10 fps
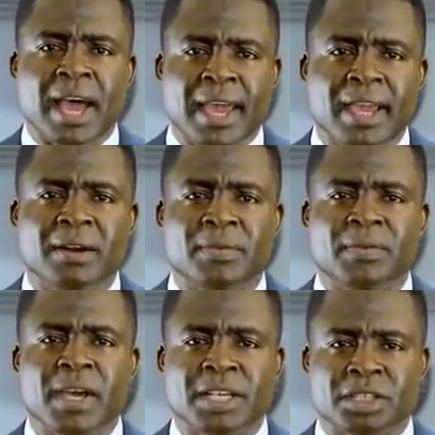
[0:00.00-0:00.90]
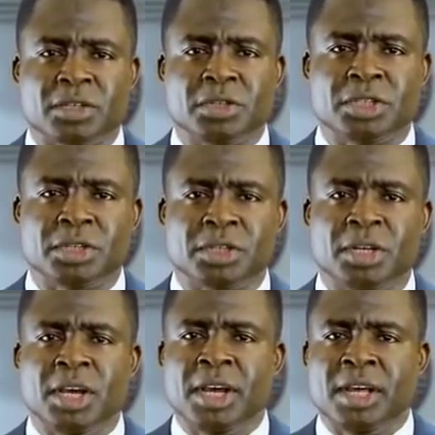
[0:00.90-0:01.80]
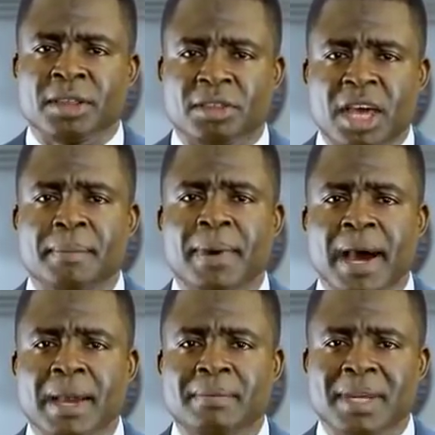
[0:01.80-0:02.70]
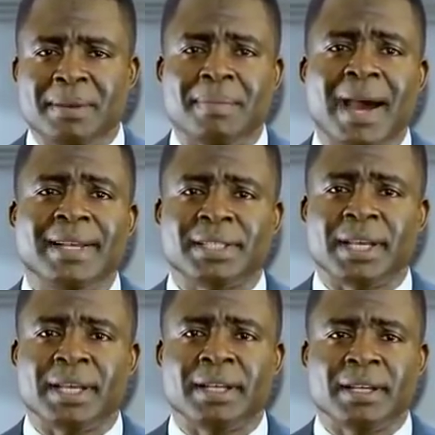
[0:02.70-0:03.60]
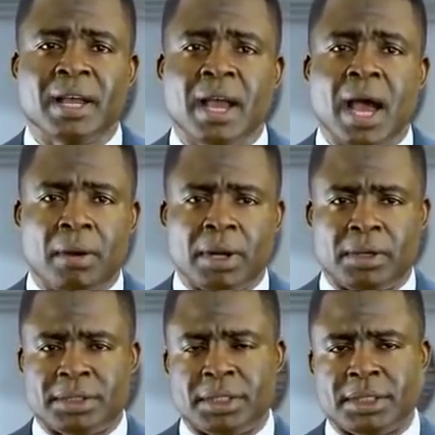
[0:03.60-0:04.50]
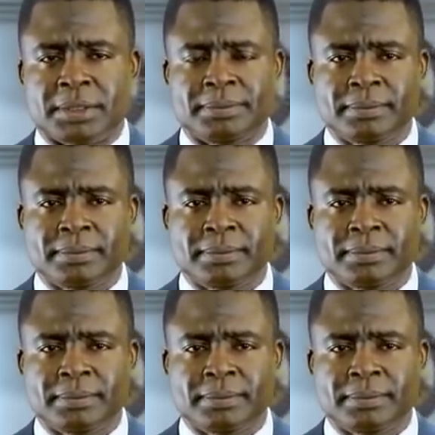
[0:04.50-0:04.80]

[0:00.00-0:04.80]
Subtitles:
ahead of execution, thereby minimizing our losses.